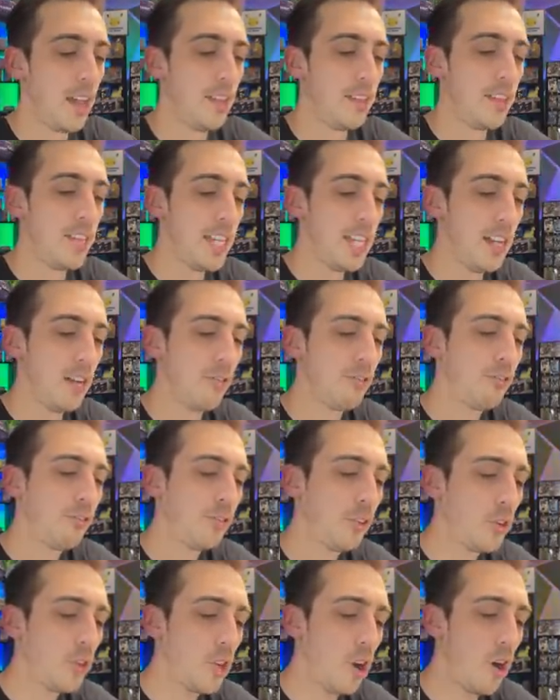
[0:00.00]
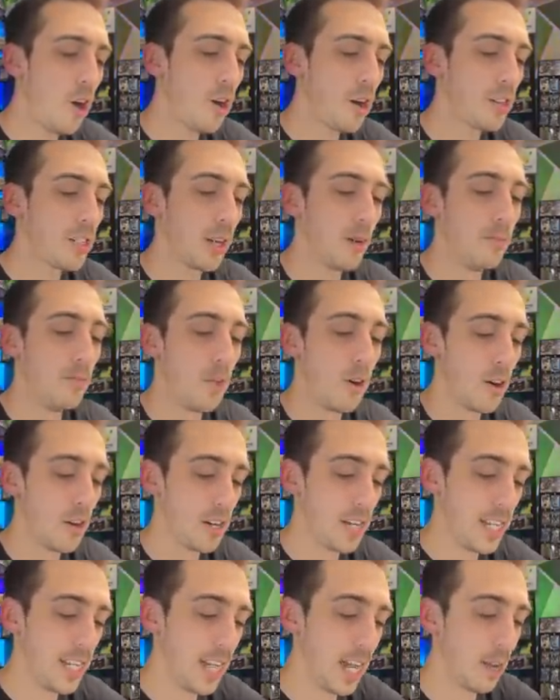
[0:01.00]
the full art
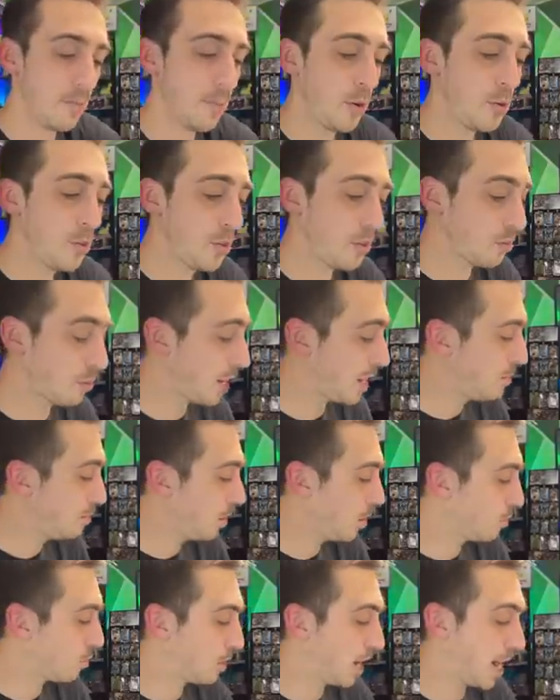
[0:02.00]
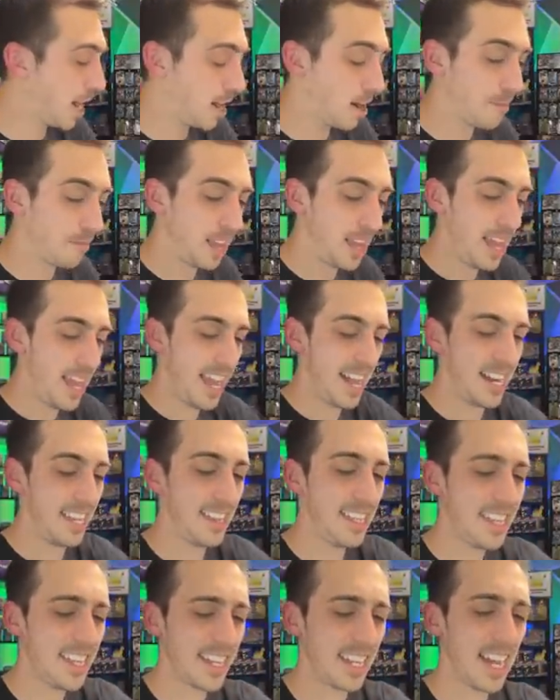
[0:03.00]
Marnie. I pulled the rainbow rare, and I
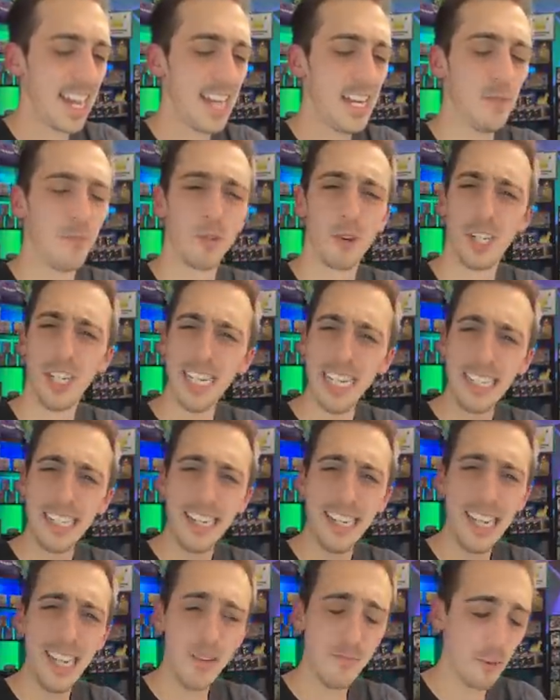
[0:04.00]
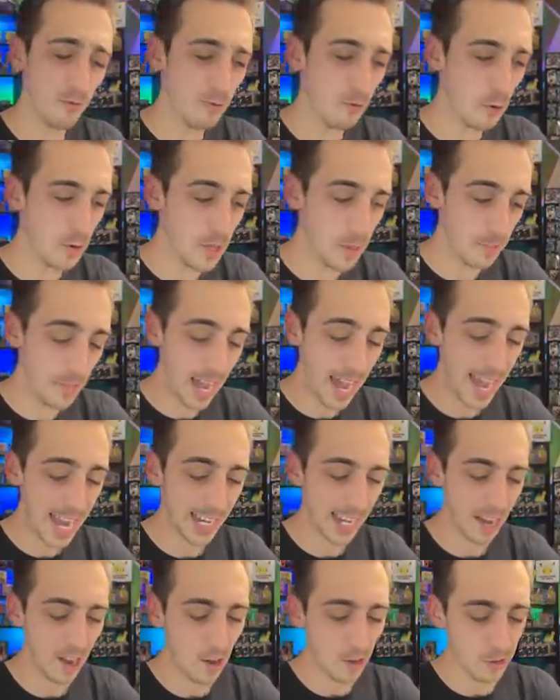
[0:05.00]
think I kind of predicted it before the
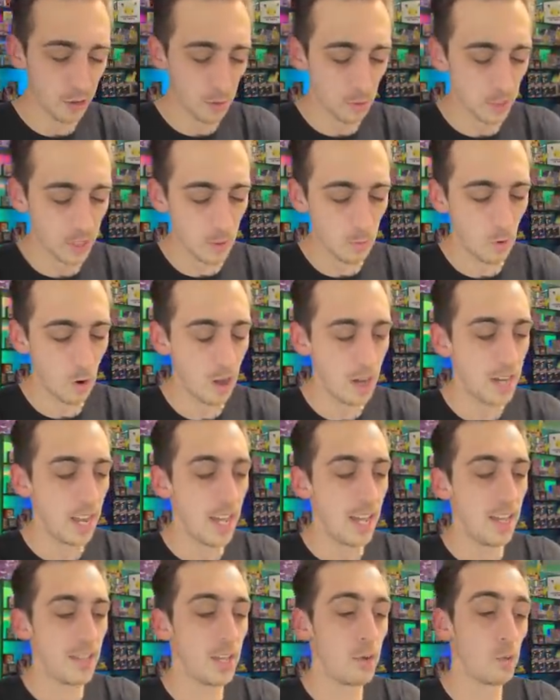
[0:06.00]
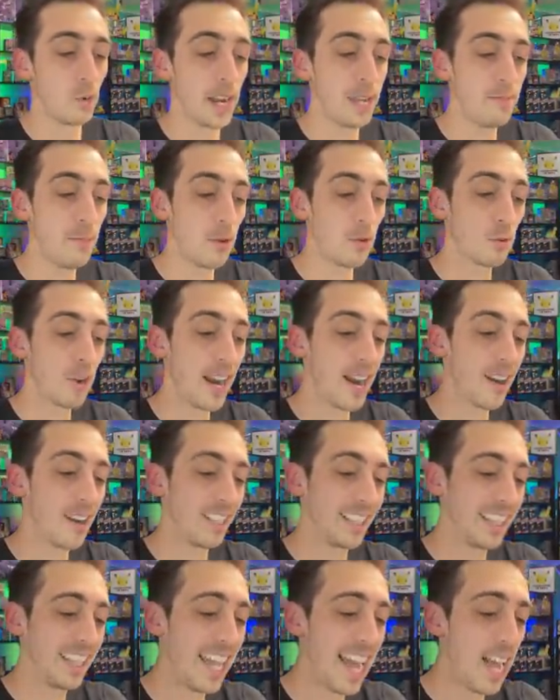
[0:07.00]
pack. I also really want the rainbow rare
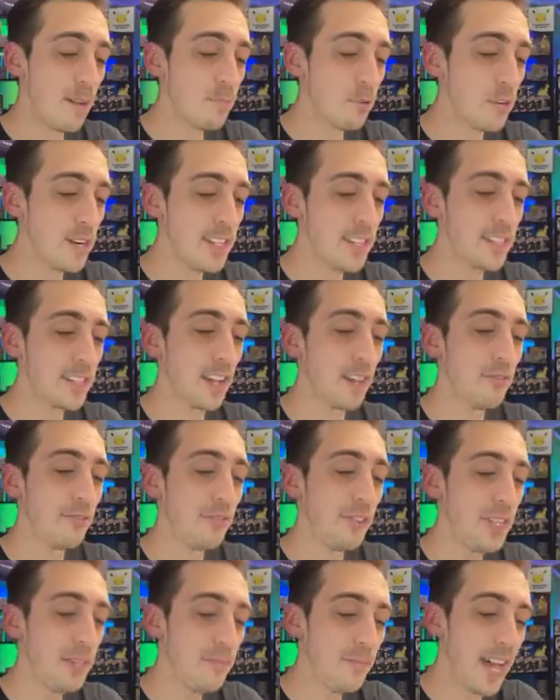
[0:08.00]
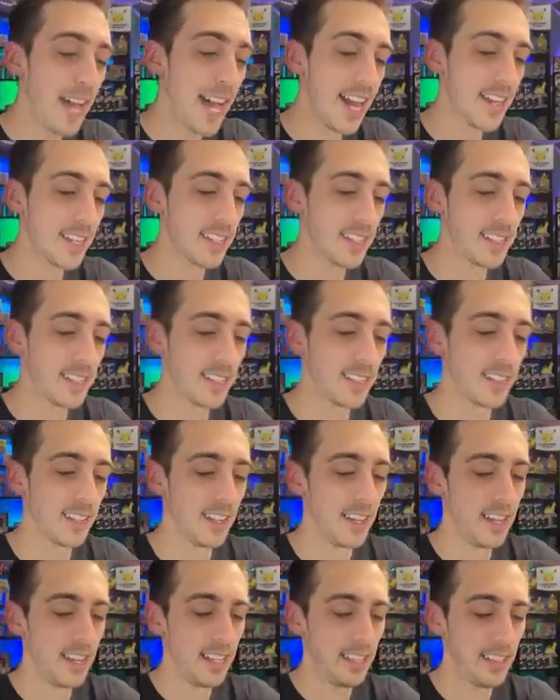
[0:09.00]
Lapras VMAX.
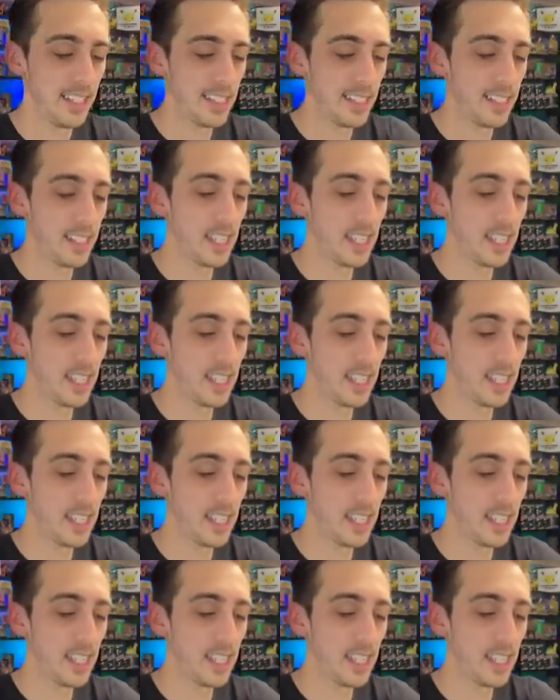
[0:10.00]
Let's